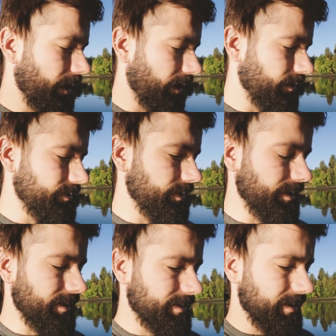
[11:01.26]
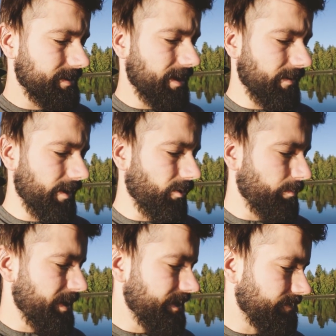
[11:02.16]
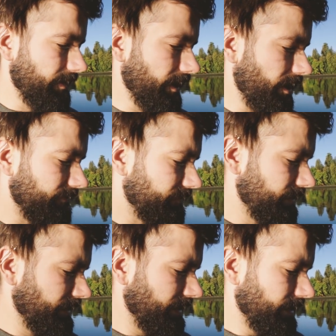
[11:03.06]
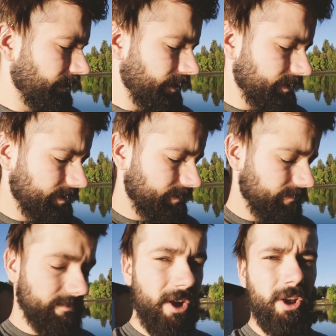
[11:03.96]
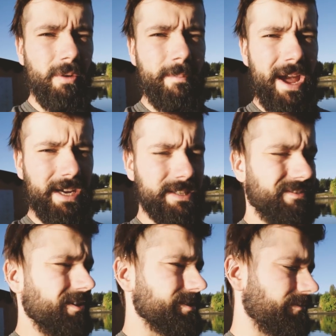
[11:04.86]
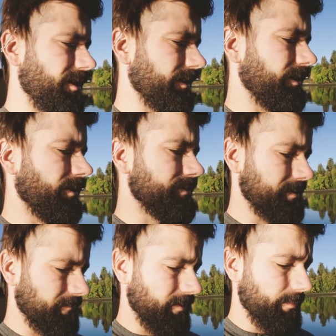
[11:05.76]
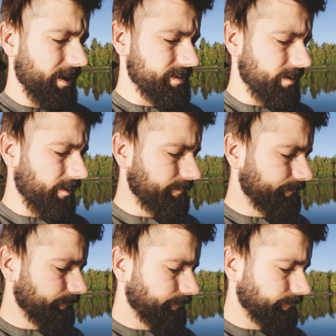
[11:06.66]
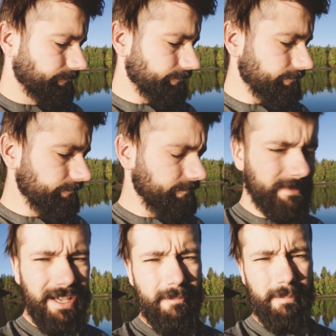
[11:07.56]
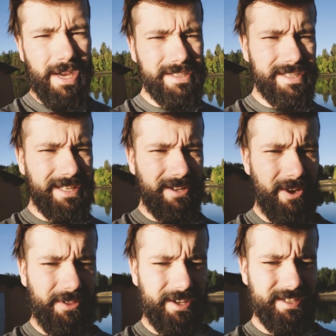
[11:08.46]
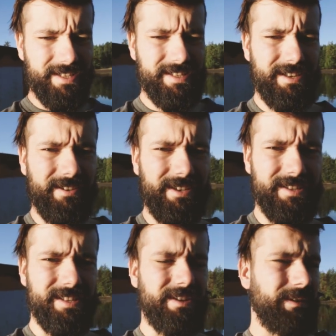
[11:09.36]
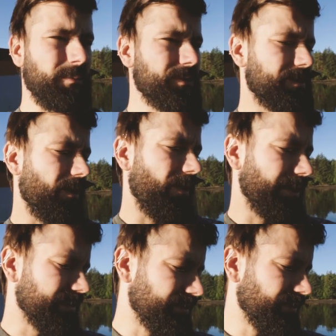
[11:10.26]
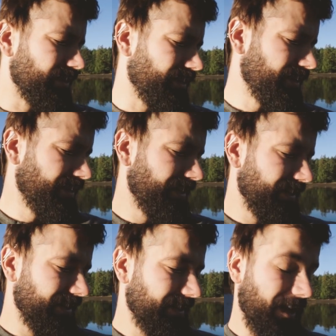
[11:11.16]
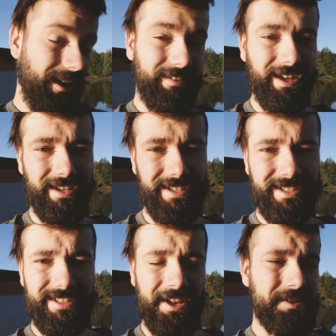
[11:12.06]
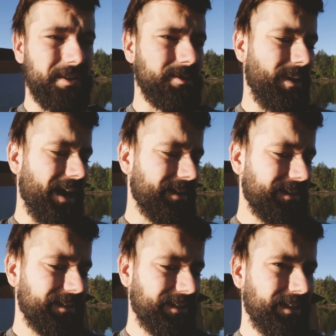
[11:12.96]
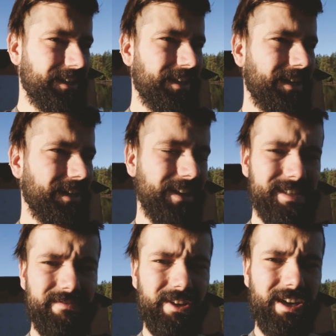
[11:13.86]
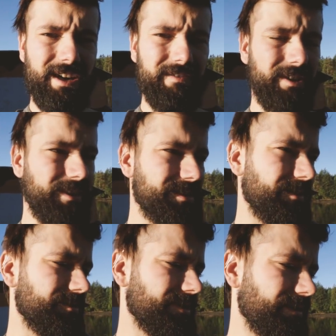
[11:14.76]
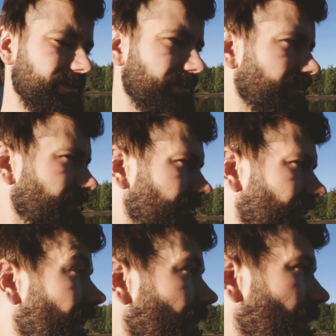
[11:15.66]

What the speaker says: and tear that whole piece right off, all the way back as far as the rot goes, and replace it all. But all things considered, considering most of the hull is good, I mean, that's not too bad. And that's even kind of a solution that I